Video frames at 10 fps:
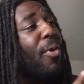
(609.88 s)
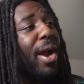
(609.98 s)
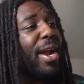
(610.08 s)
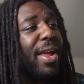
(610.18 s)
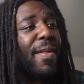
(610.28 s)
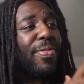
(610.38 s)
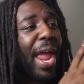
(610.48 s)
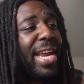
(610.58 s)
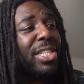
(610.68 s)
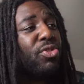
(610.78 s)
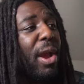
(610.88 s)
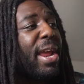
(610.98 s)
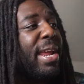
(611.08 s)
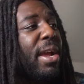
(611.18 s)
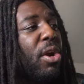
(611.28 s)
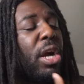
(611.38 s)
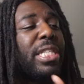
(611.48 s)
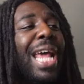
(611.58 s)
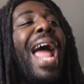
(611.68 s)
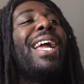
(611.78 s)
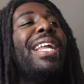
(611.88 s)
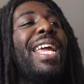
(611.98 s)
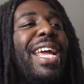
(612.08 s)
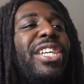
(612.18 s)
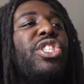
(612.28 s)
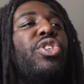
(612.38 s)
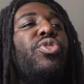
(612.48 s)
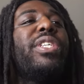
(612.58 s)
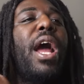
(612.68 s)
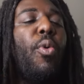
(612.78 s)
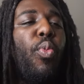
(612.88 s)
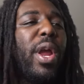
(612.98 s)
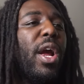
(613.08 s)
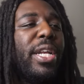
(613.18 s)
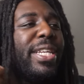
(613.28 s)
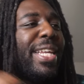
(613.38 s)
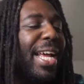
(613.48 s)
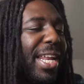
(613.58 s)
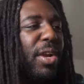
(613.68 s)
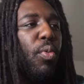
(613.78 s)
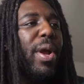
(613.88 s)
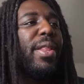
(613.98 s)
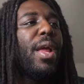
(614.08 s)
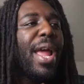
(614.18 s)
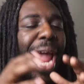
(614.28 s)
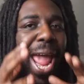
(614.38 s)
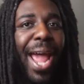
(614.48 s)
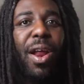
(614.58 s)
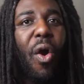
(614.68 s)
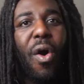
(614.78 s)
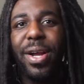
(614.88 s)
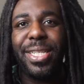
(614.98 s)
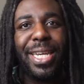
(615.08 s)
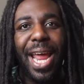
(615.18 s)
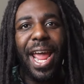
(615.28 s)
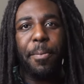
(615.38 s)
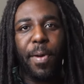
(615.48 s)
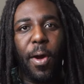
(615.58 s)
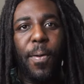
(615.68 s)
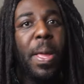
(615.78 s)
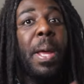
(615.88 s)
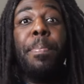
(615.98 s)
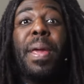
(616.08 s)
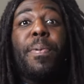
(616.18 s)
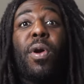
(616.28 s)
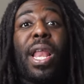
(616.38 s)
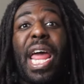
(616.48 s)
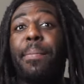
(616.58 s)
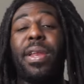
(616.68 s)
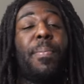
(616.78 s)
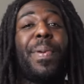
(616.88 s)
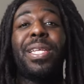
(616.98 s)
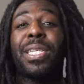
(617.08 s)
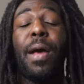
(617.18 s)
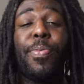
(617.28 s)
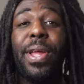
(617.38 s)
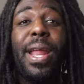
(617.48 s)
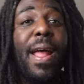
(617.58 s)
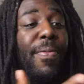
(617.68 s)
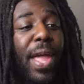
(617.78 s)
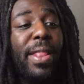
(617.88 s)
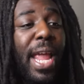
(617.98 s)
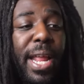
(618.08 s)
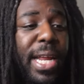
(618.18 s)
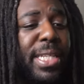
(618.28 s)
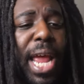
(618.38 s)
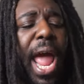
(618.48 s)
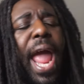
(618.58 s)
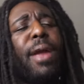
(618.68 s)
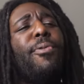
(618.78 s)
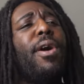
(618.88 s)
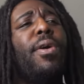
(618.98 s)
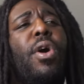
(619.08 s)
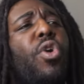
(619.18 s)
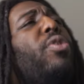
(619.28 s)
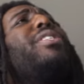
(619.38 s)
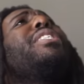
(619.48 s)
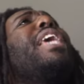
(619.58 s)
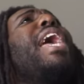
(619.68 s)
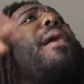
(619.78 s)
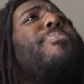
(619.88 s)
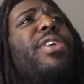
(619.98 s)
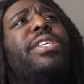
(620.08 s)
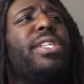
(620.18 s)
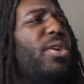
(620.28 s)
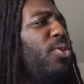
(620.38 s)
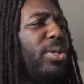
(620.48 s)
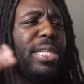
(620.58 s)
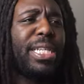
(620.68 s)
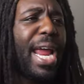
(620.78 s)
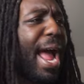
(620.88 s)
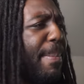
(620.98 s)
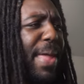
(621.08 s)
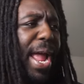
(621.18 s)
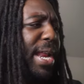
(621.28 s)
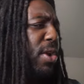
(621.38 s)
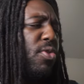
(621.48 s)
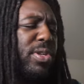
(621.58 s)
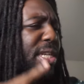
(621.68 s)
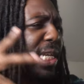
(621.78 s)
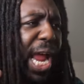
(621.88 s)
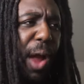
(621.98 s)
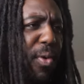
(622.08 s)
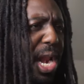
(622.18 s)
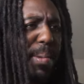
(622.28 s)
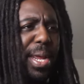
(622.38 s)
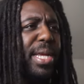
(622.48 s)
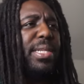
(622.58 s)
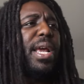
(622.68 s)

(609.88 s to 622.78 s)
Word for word: where they straight are tackling issues that we are dealing with head on today, bro. People claiming to be something that they, they say, hey, well, who's to say I'm this? And who's to say I'm that? And who's to say I want to be this?